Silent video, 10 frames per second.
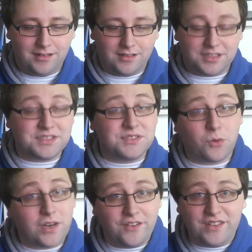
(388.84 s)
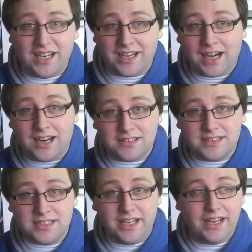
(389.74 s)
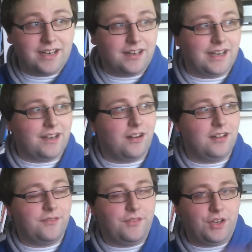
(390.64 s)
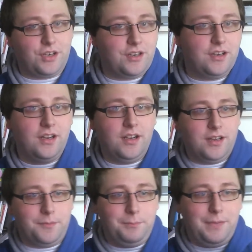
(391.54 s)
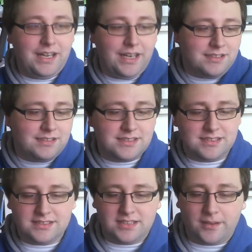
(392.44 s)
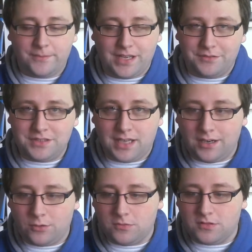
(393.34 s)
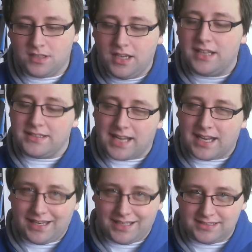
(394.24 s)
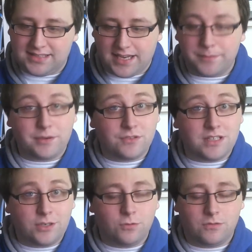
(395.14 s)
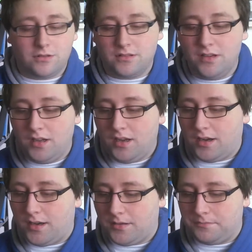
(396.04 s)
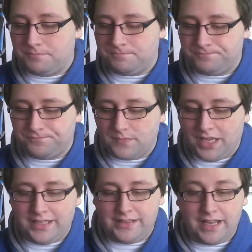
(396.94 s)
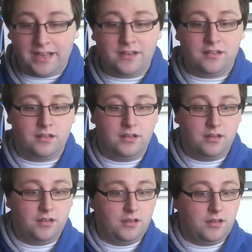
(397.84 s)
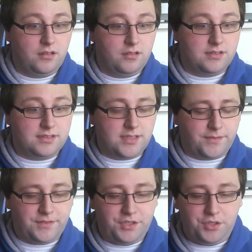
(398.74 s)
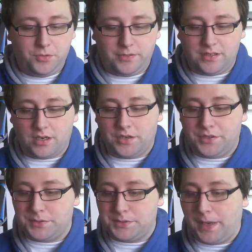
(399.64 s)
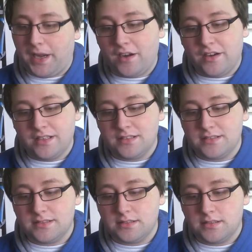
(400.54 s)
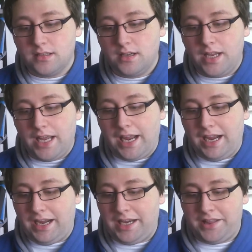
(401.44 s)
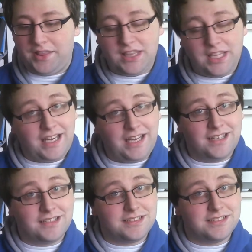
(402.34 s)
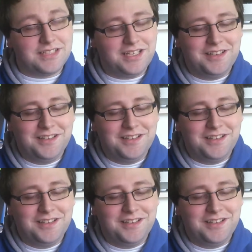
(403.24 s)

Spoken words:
The story of the Akatsuki and like all of their meetings and stuff. That was kind of cool. Not as sad, but really cool. Um, and then stuff to do with Naruto's parents and things.